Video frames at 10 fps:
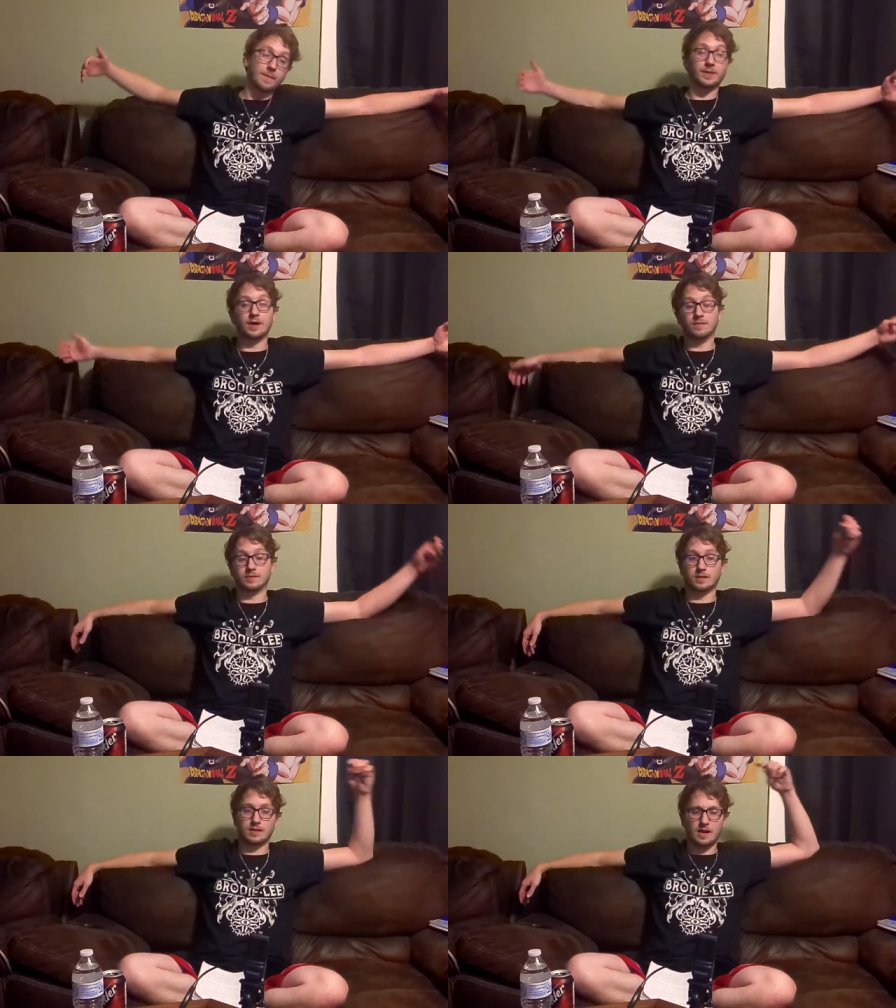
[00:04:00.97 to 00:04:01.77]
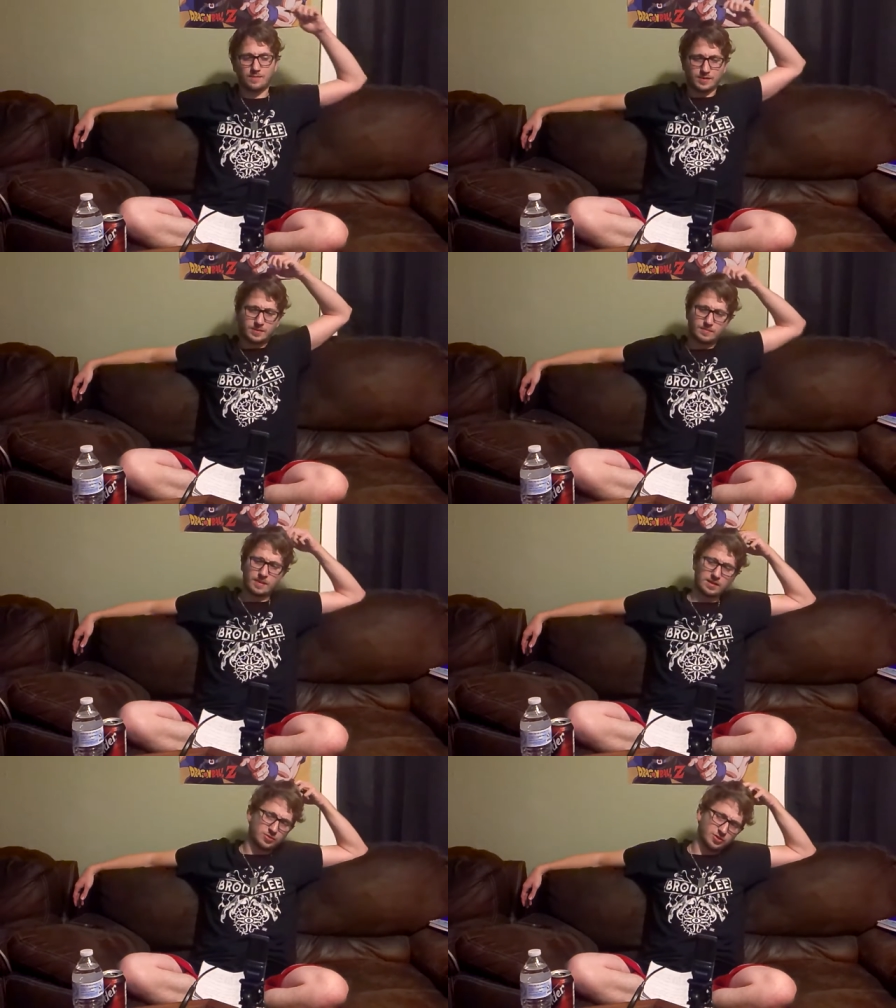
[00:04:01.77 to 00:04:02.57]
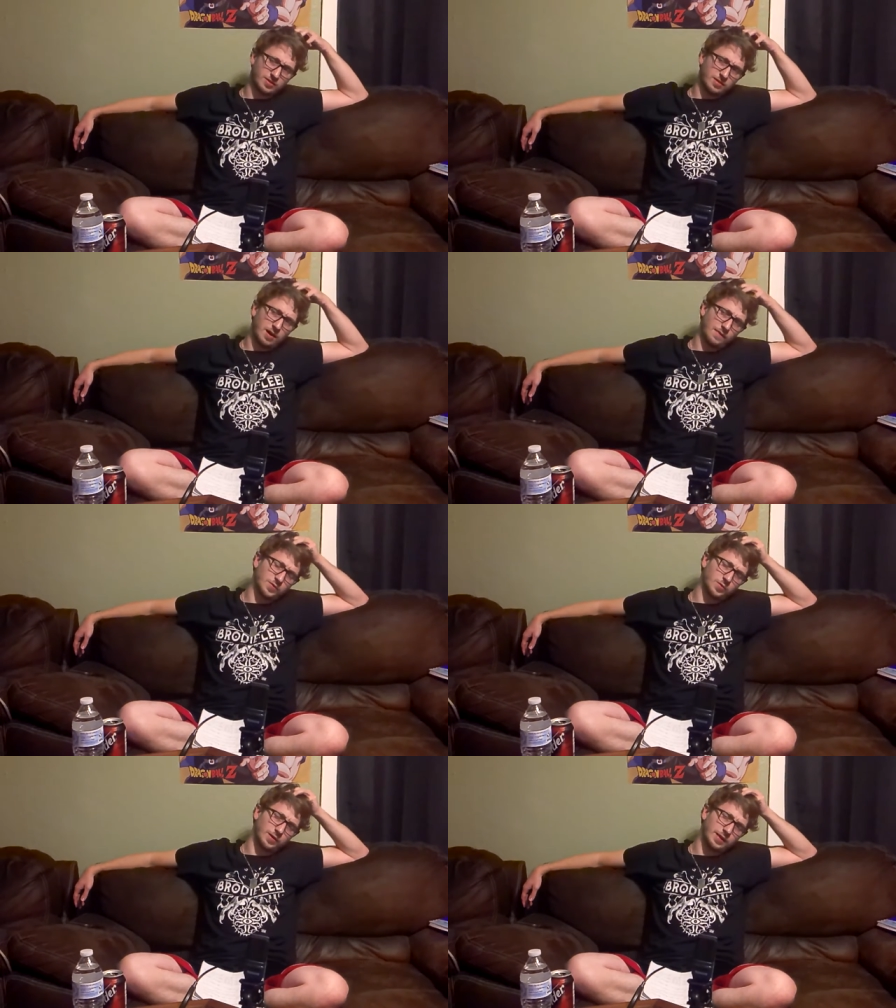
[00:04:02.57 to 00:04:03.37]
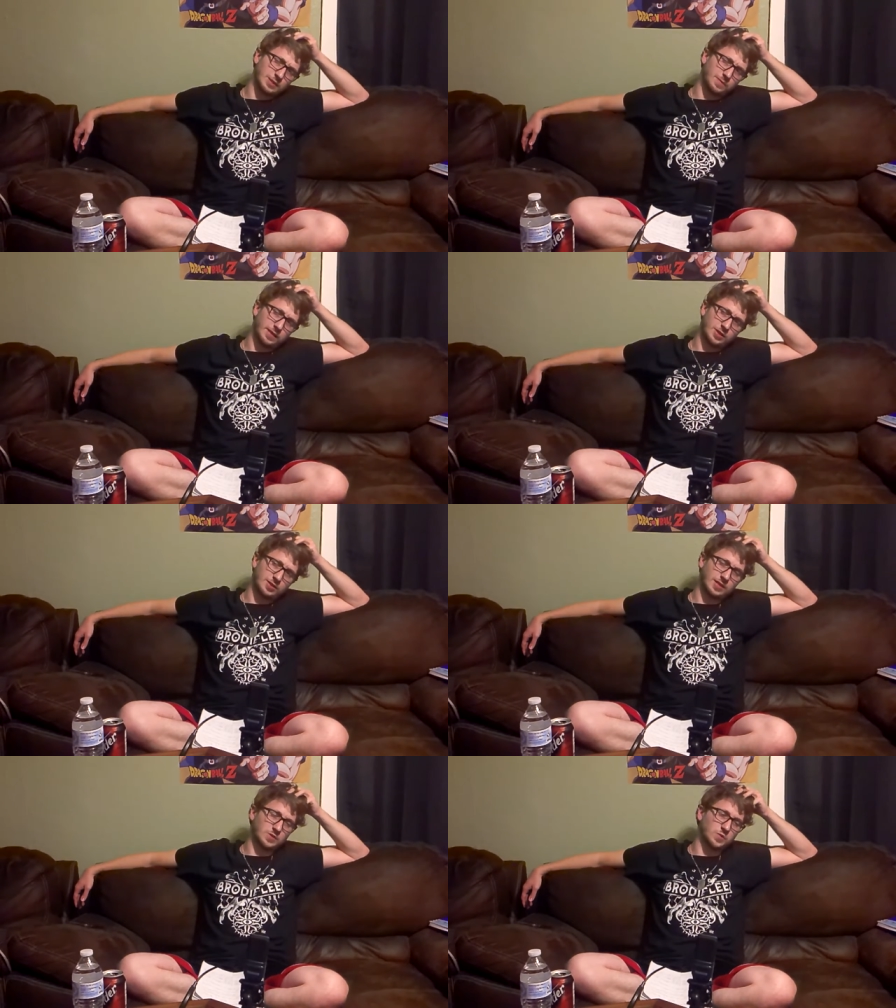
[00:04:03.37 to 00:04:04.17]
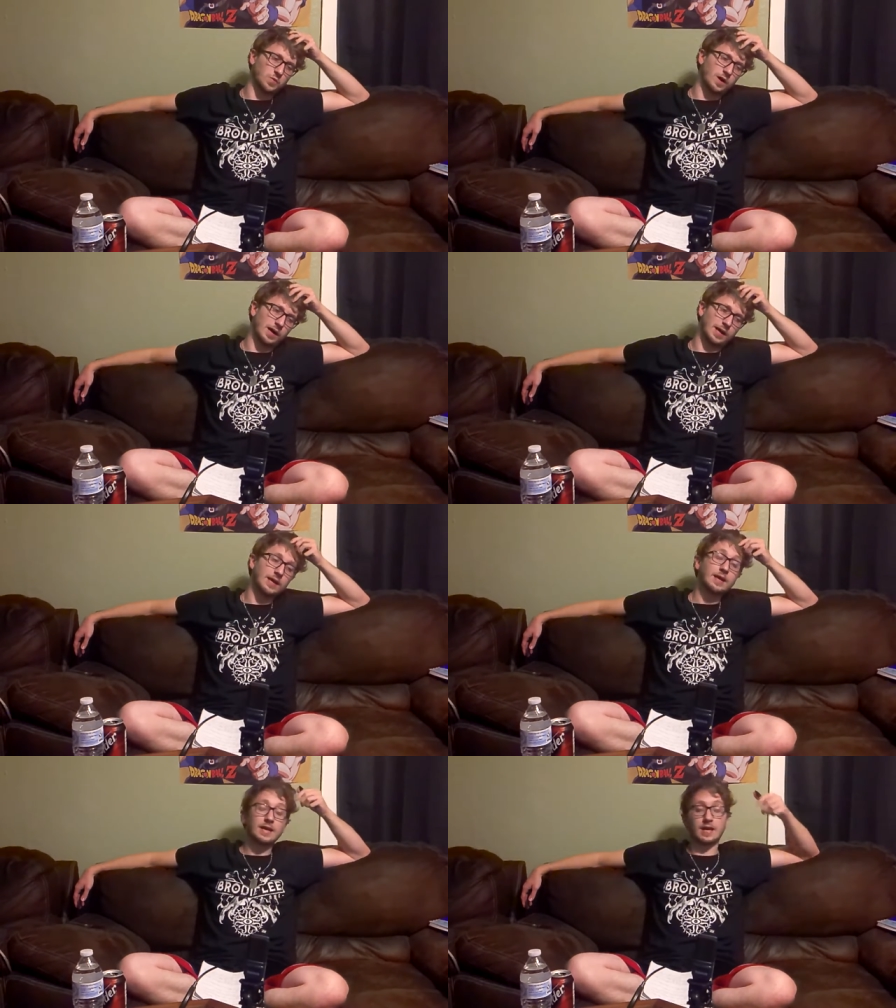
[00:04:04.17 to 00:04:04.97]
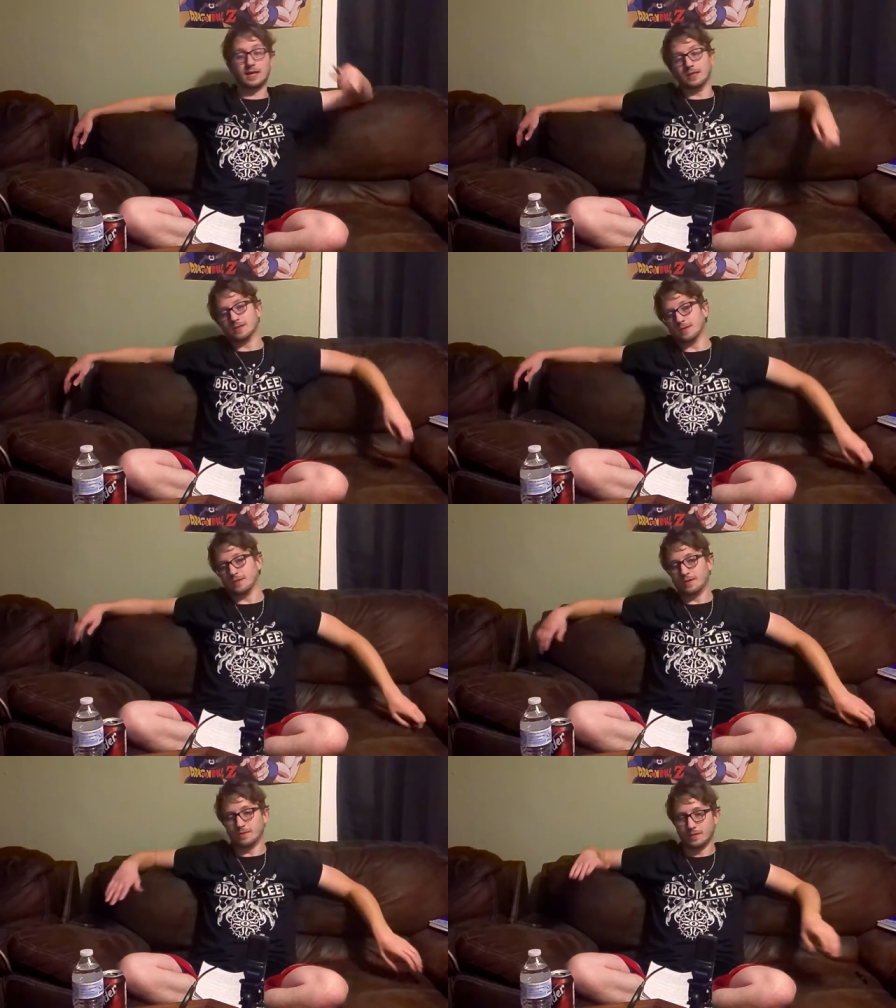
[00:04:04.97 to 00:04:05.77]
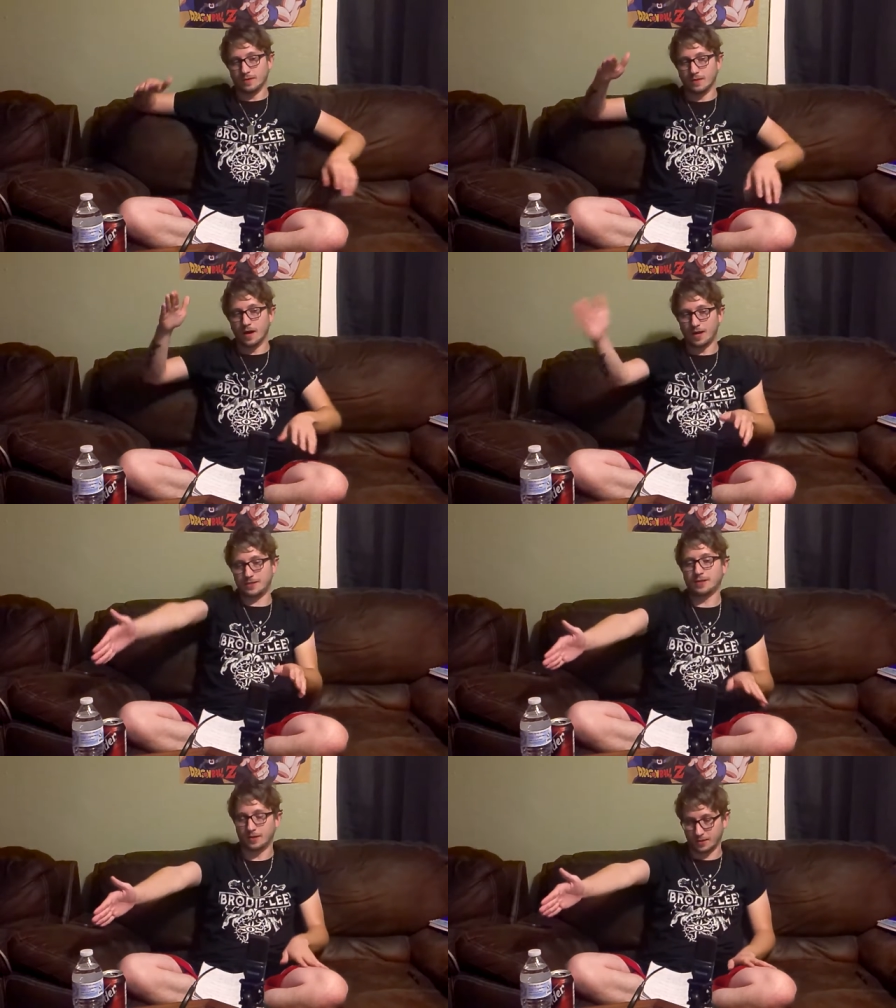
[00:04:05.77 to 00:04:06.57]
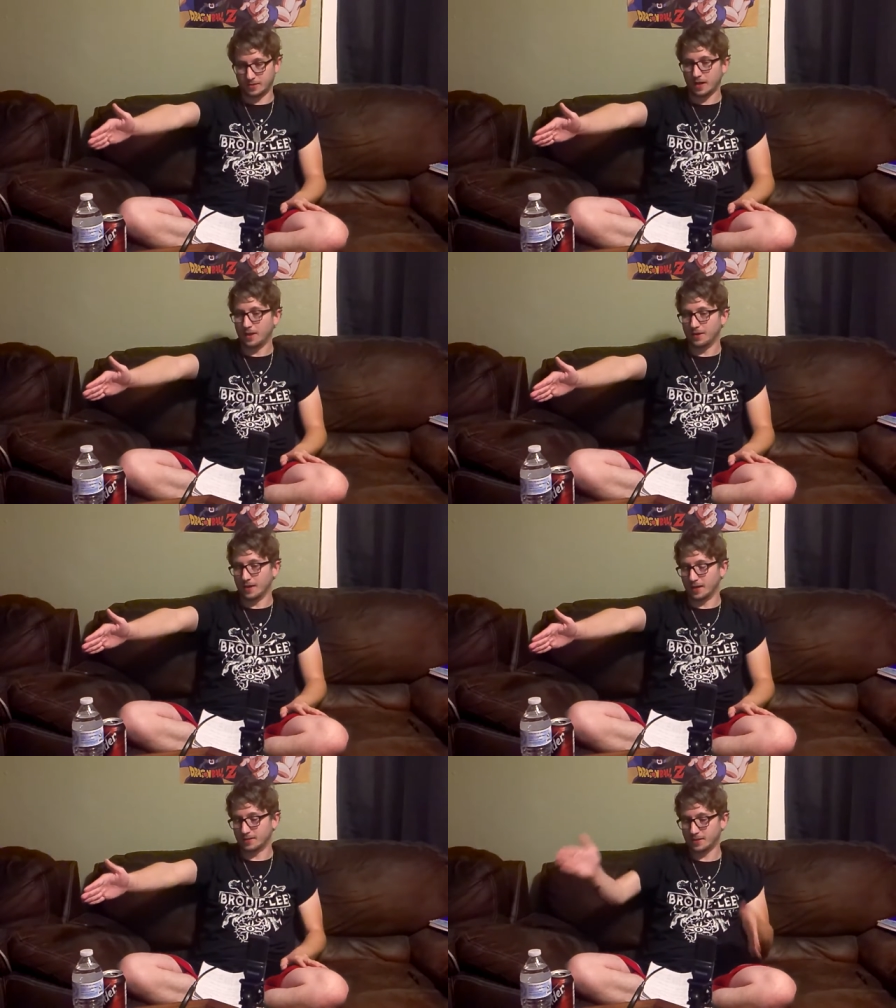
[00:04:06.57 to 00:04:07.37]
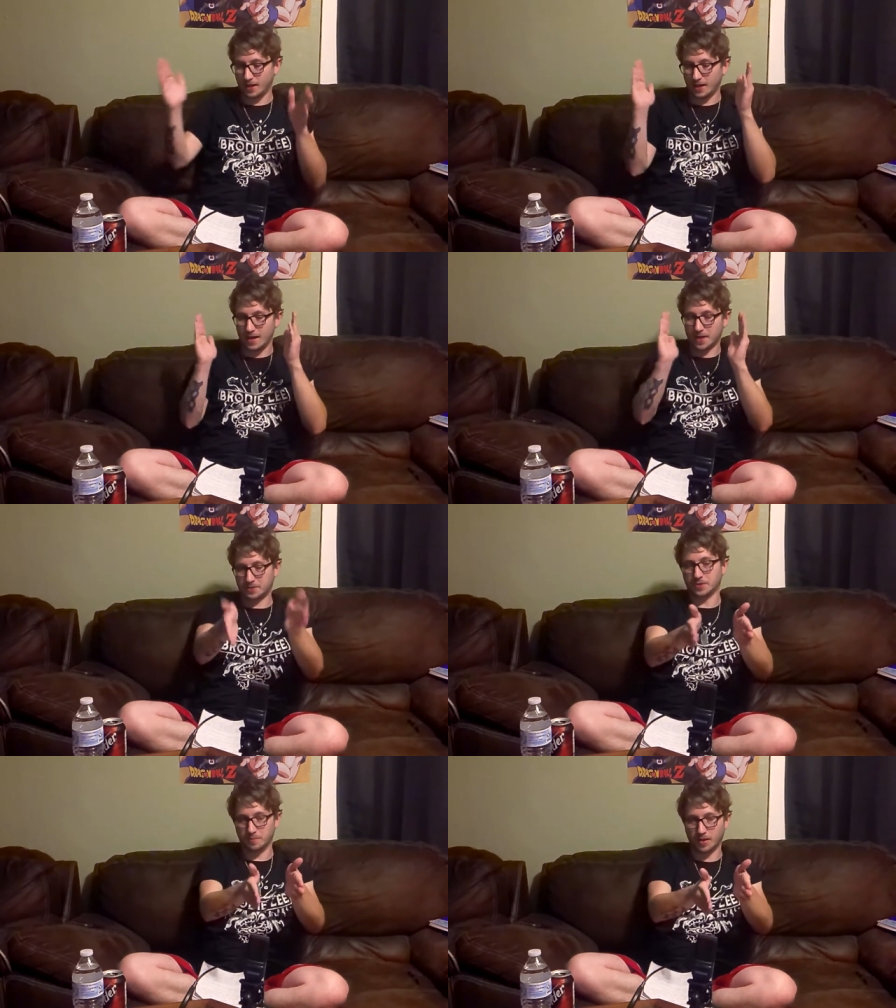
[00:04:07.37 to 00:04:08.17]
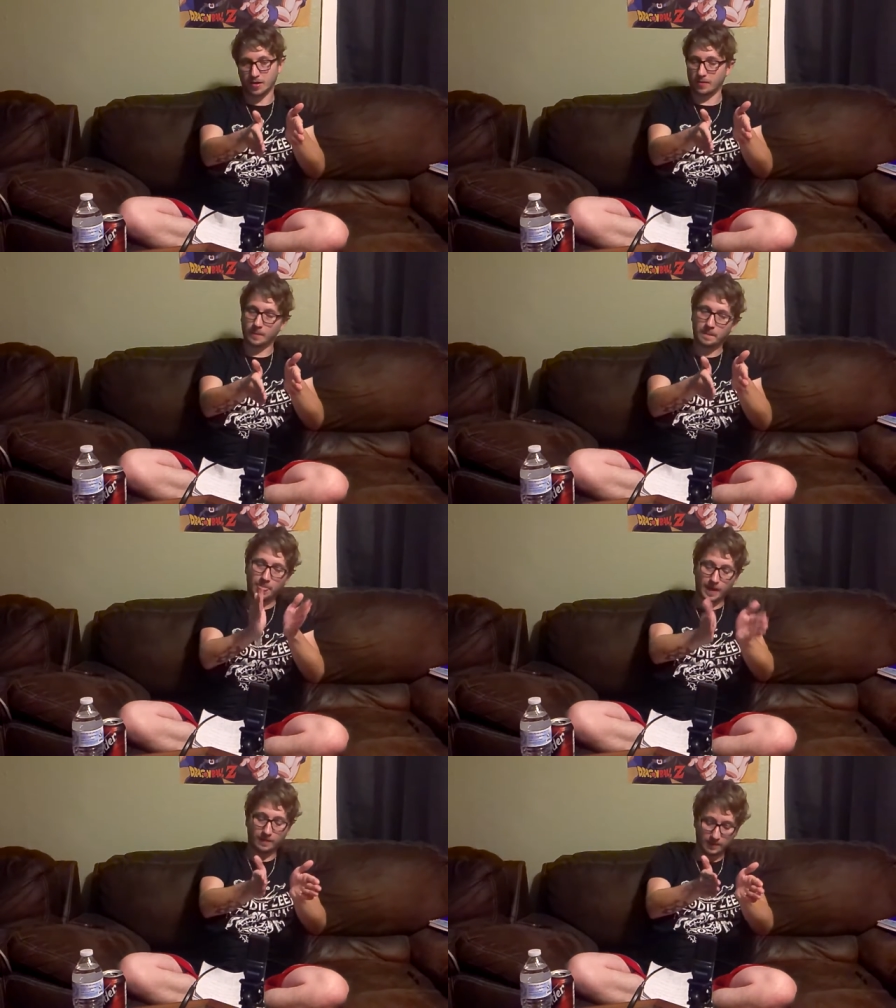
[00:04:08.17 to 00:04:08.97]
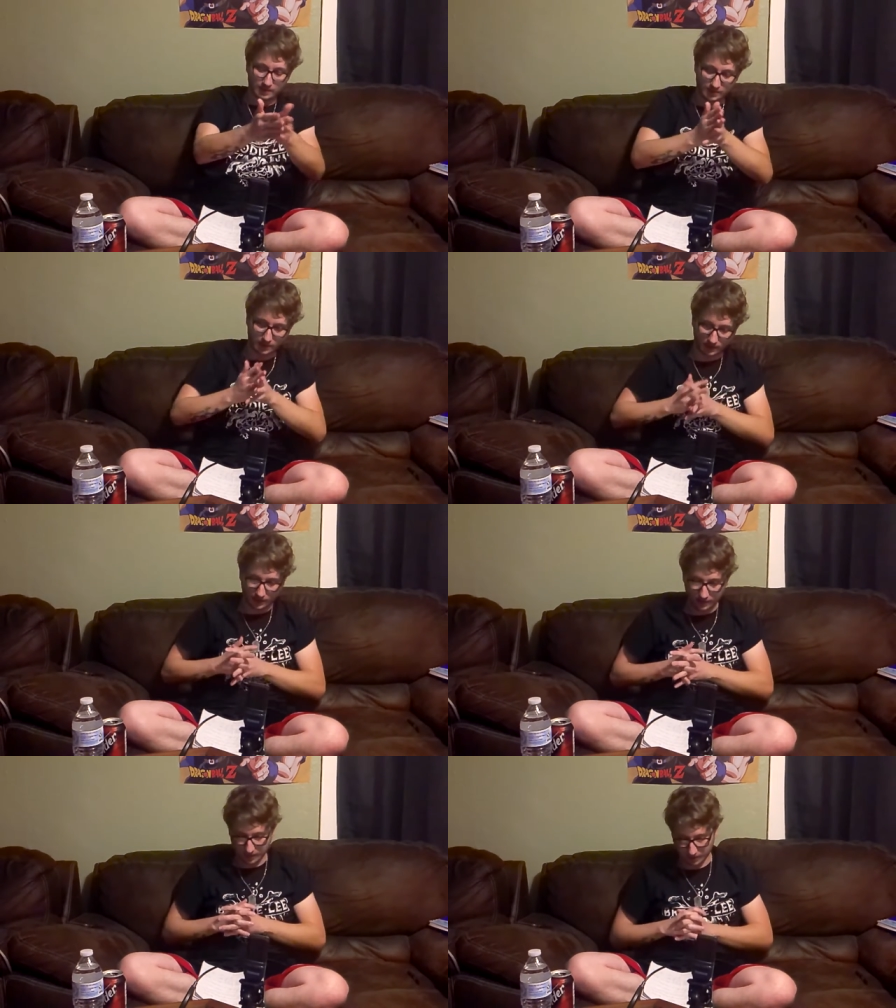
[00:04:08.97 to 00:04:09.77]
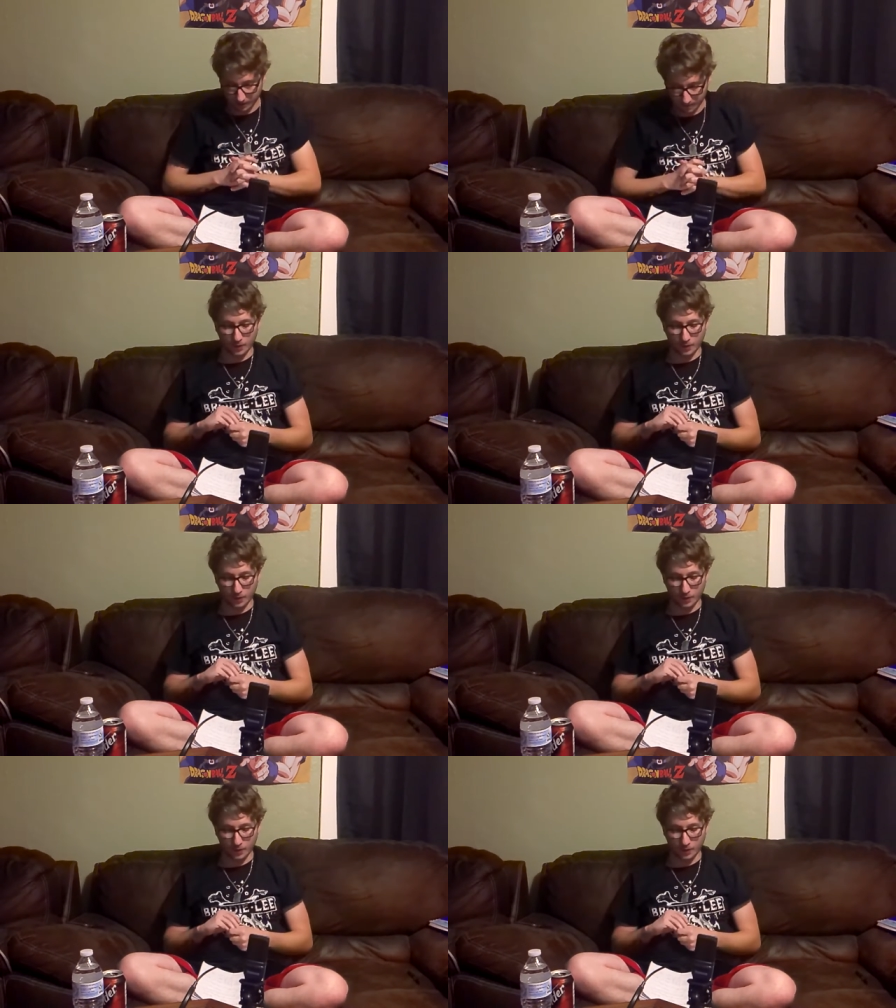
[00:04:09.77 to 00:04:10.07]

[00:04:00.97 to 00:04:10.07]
But that's just an off-screen explanation as to why it is not on the side of the desk and next to the monitor on this scene here.